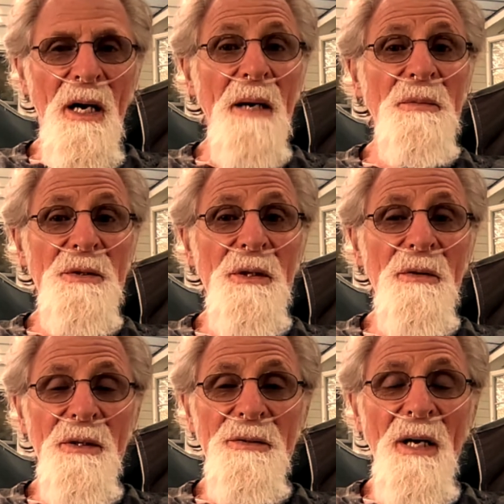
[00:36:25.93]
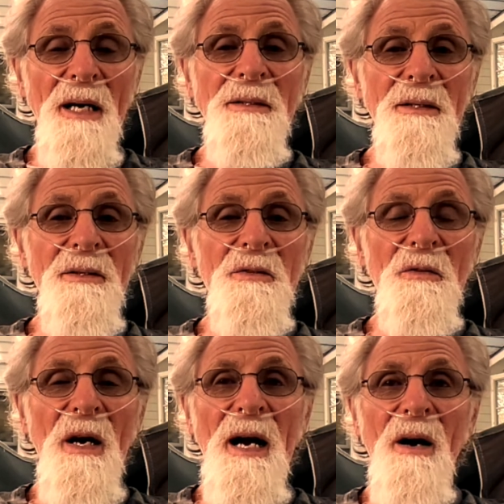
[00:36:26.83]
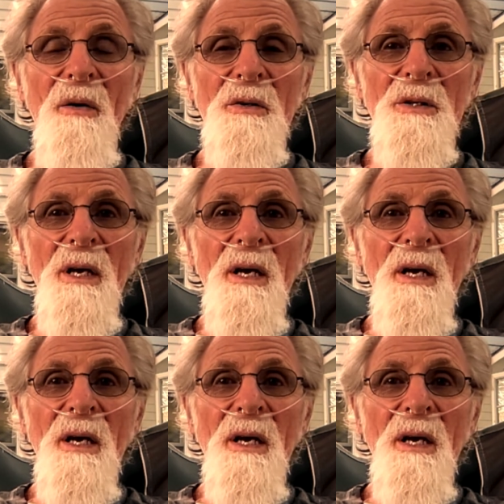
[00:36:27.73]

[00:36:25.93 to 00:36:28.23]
I'm serious. I did this for hours